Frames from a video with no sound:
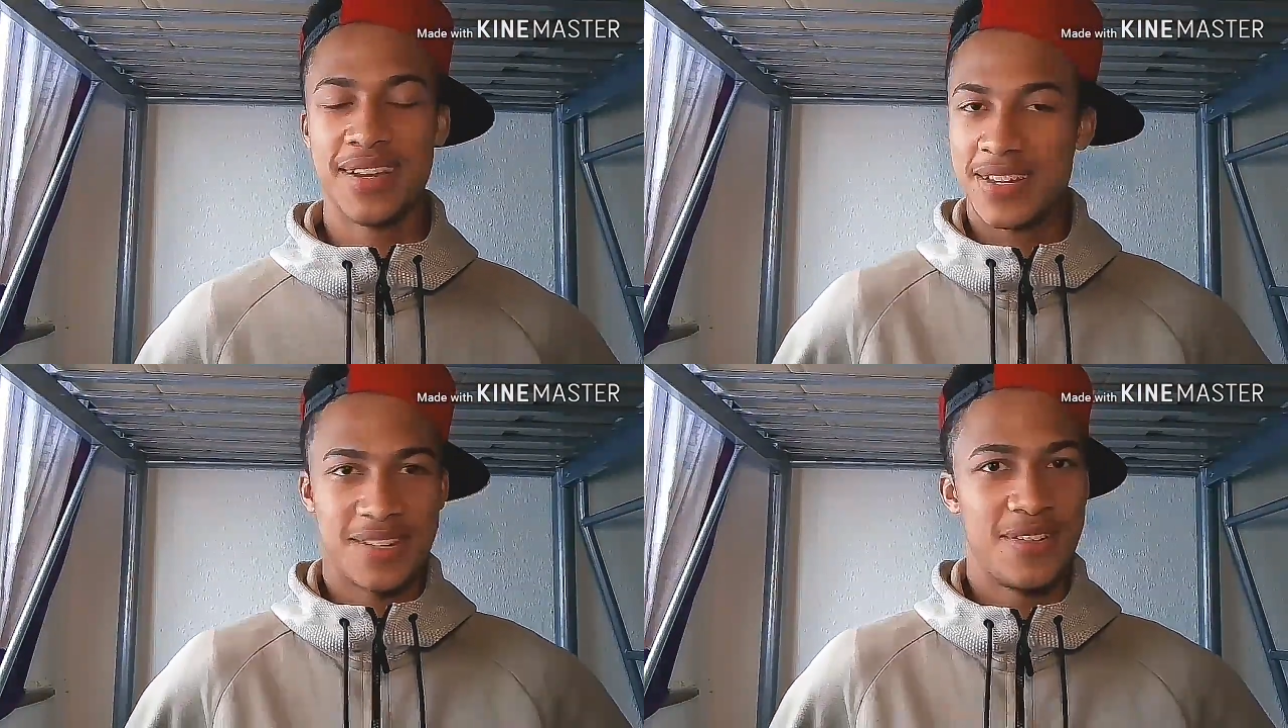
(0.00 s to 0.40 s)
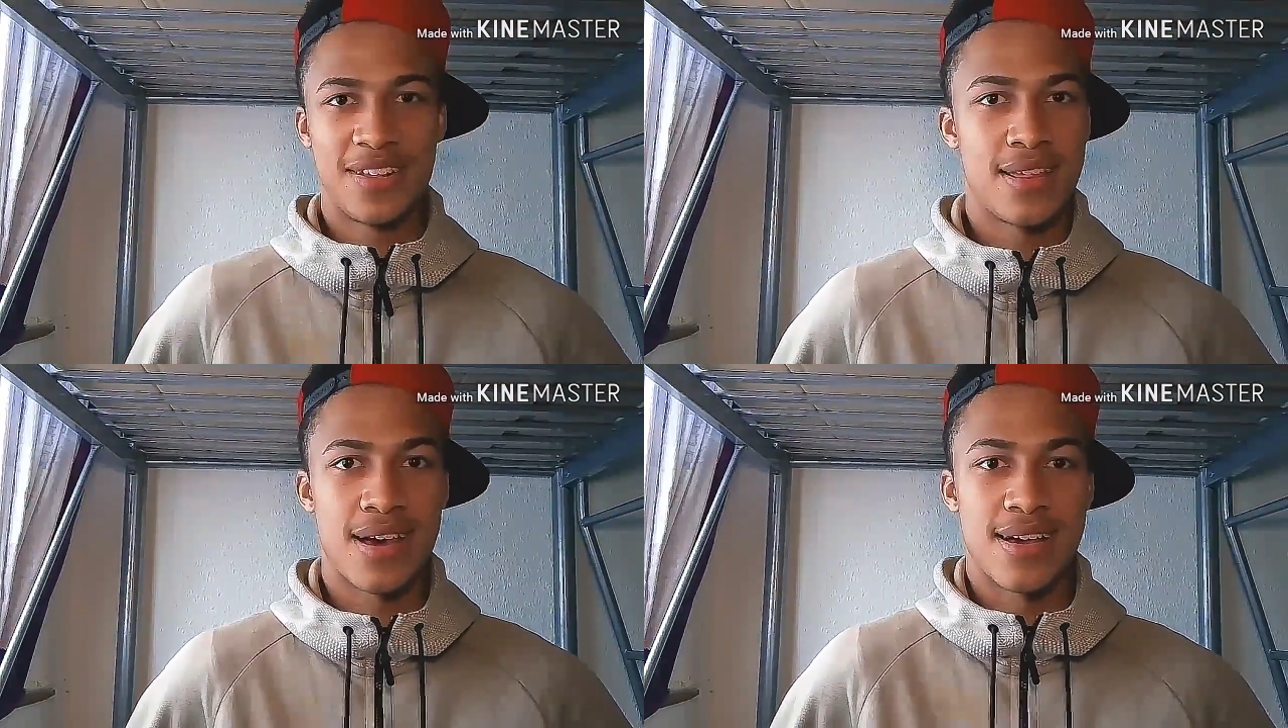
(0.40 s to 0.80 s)
It's none
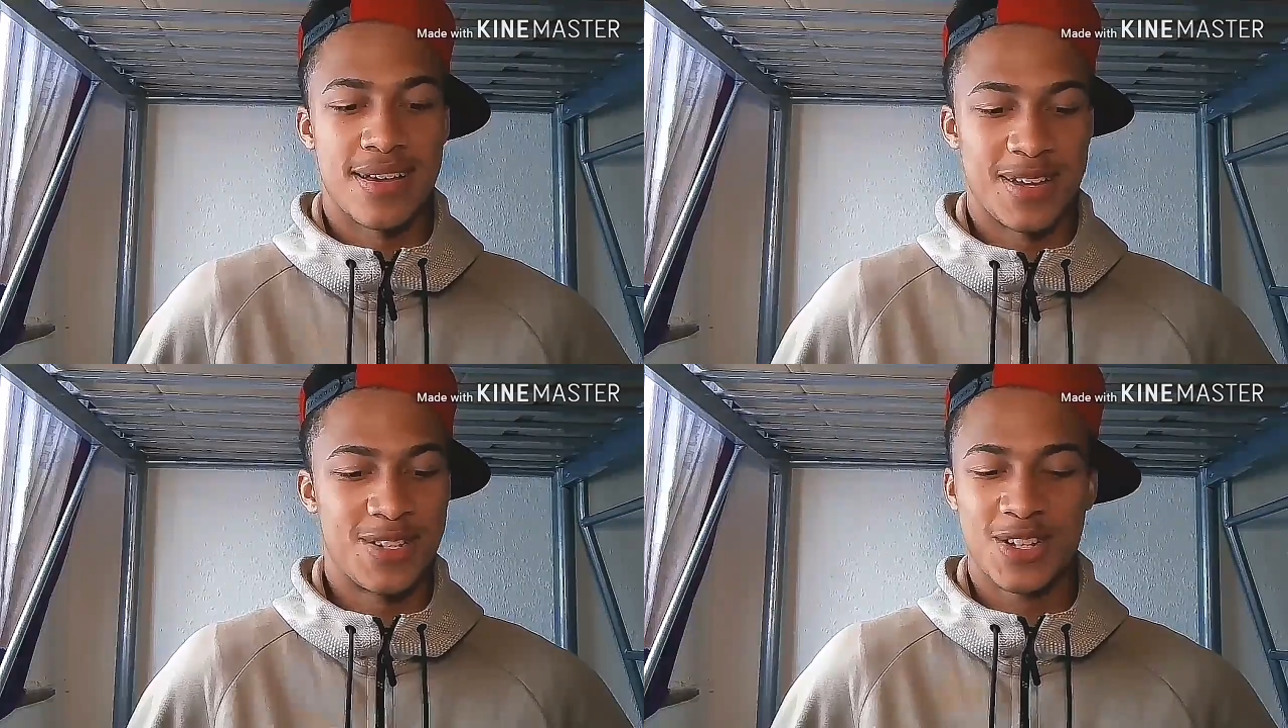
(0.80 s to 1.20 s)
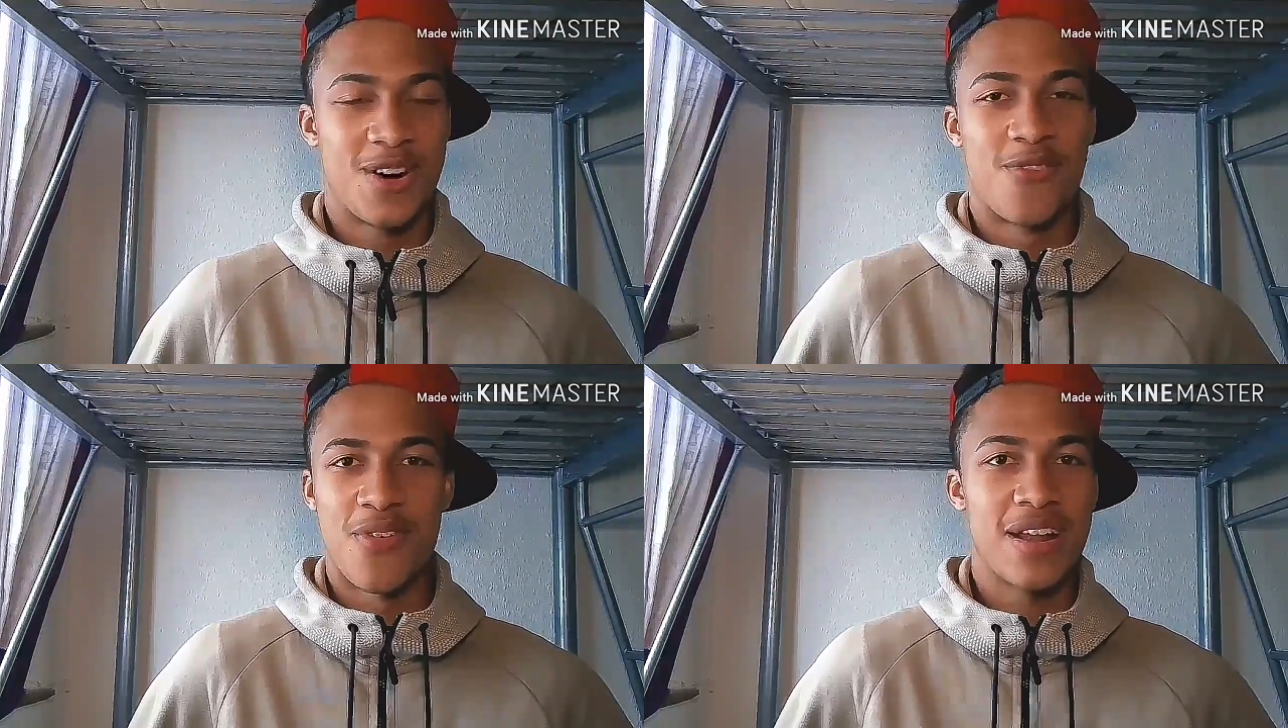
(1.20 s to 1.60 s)
of that. I just
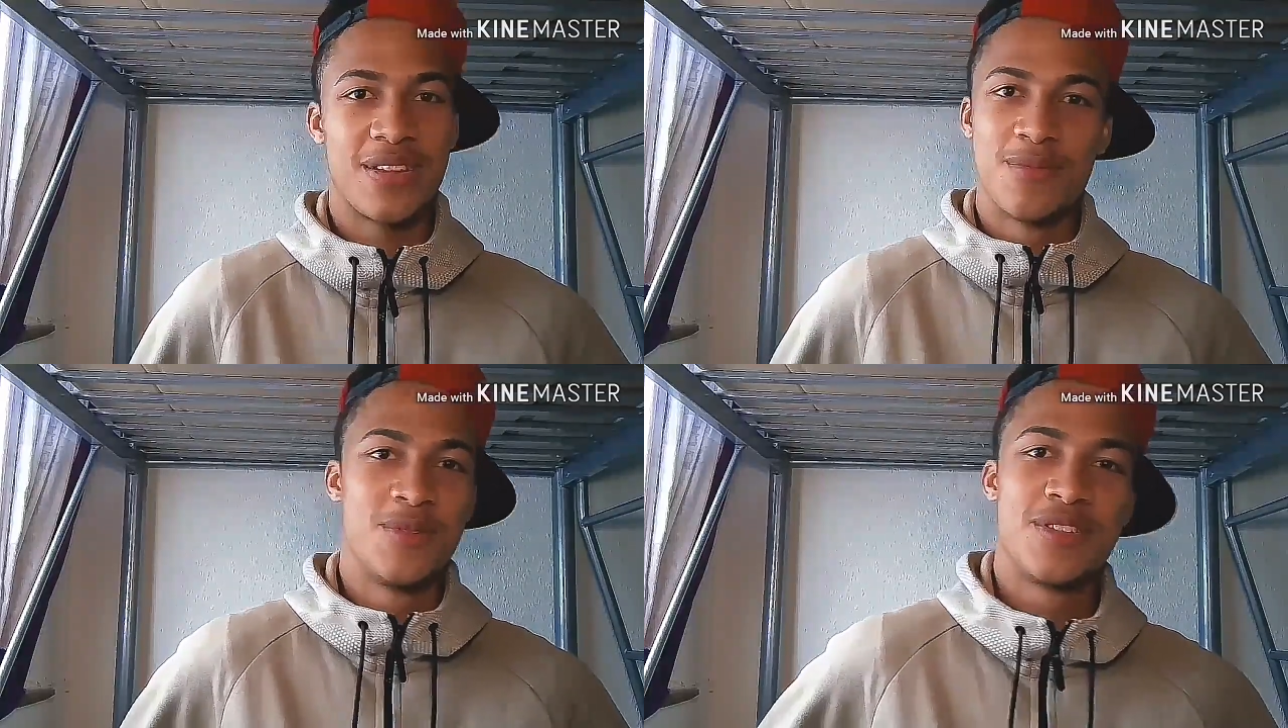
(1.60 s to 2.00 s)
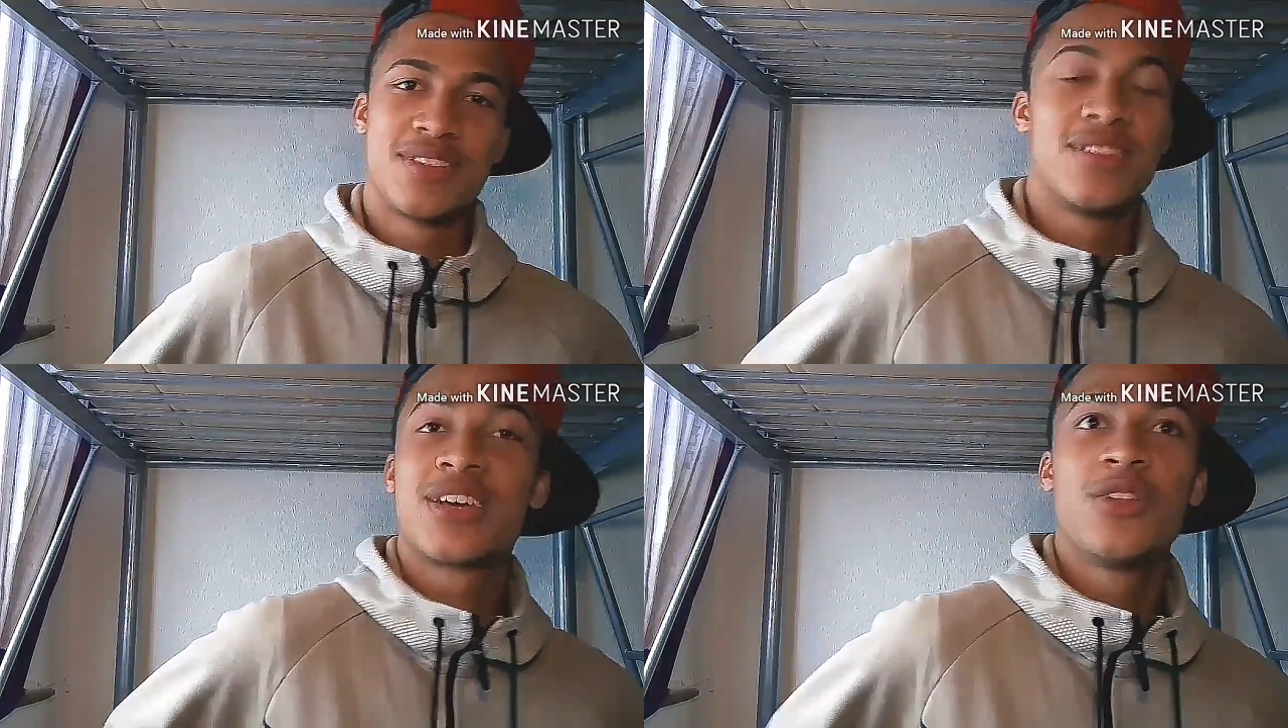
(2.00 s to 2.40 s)
got random ones.
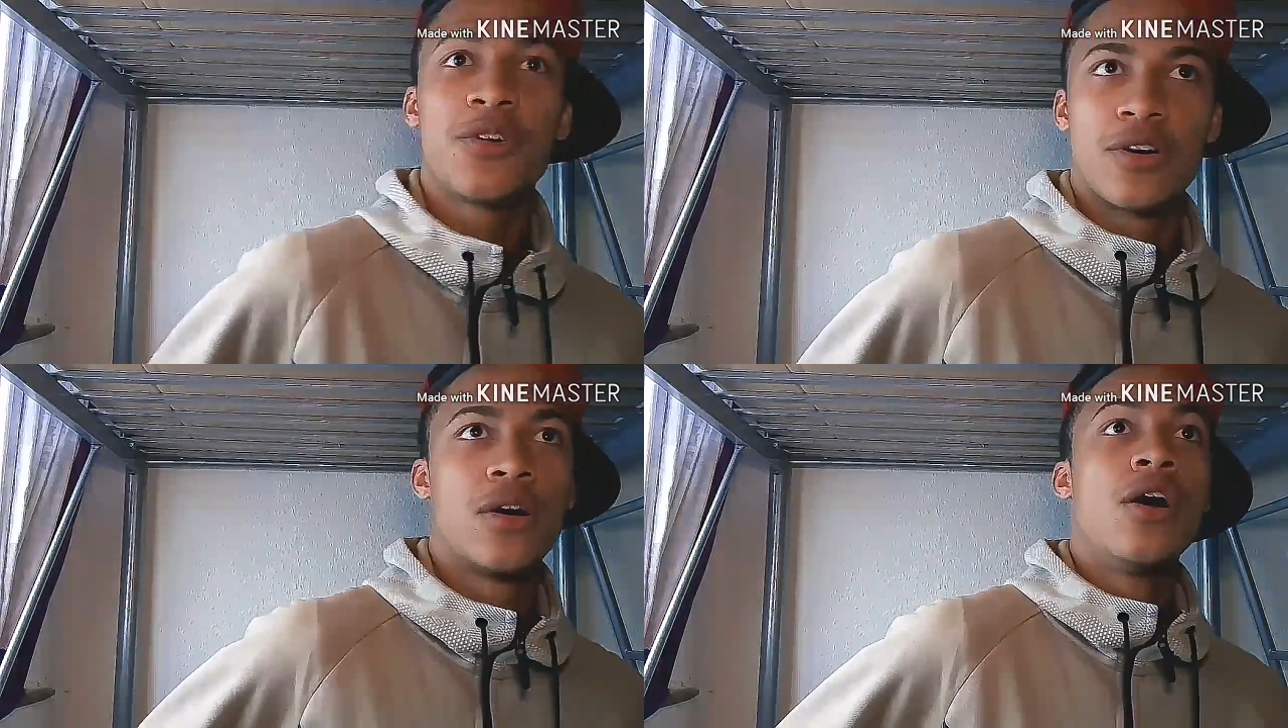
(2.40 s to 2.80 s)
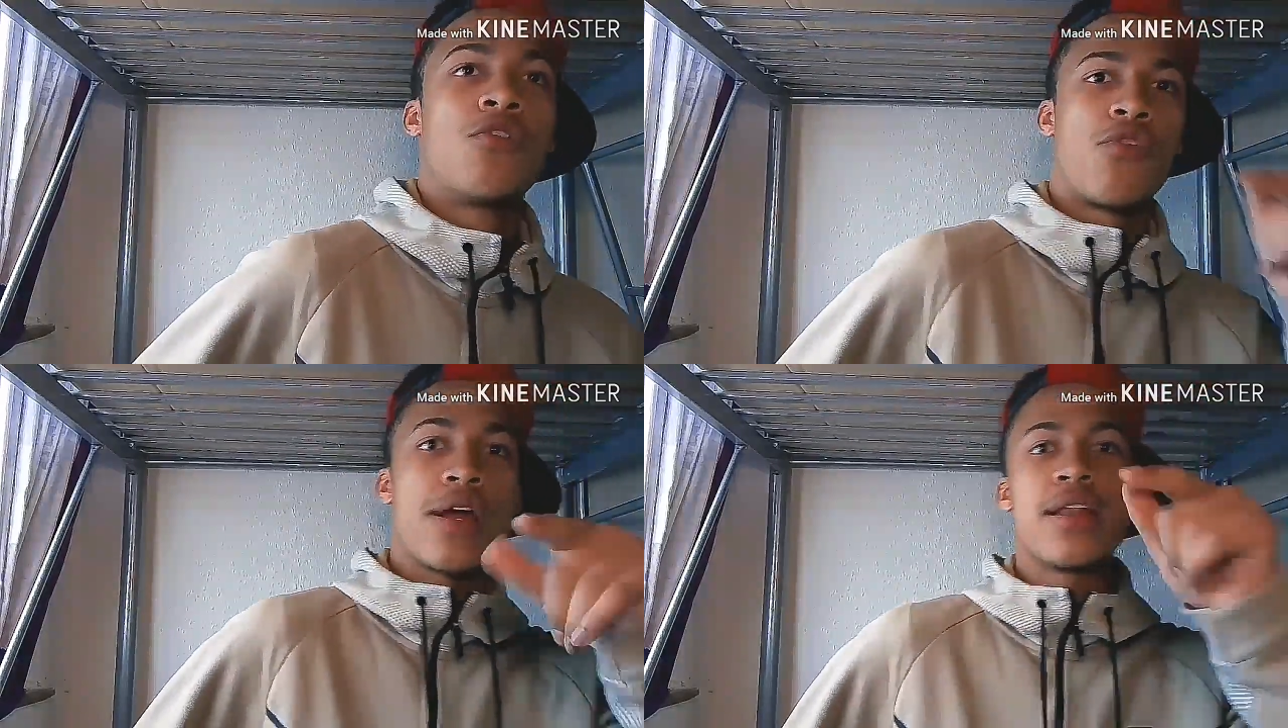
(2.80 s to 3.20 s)
Look
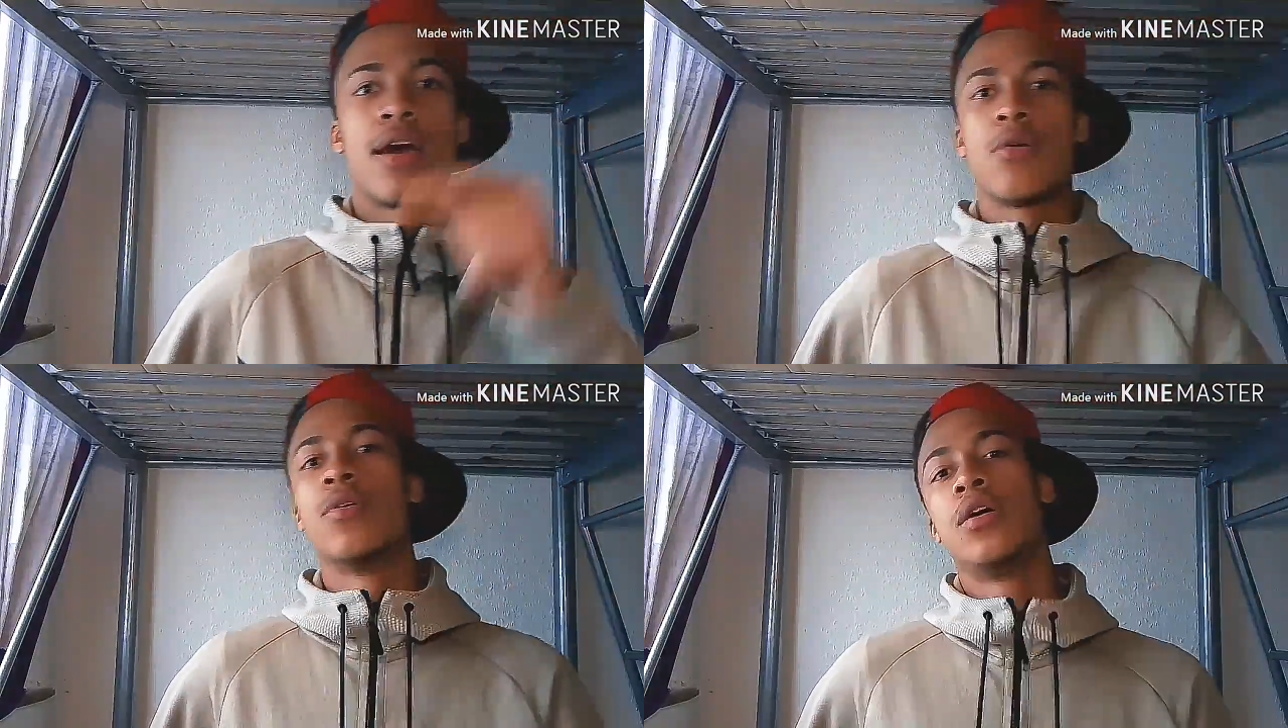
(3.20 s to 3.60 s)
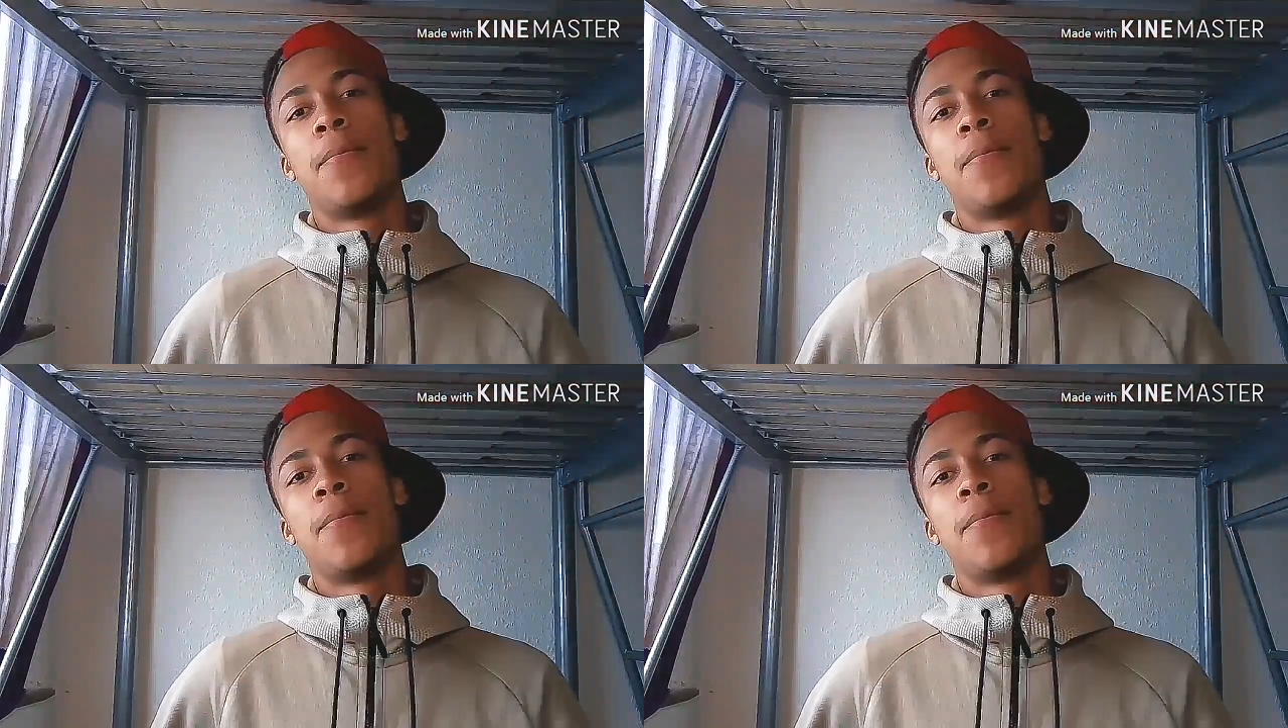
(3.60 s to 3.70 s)
right now.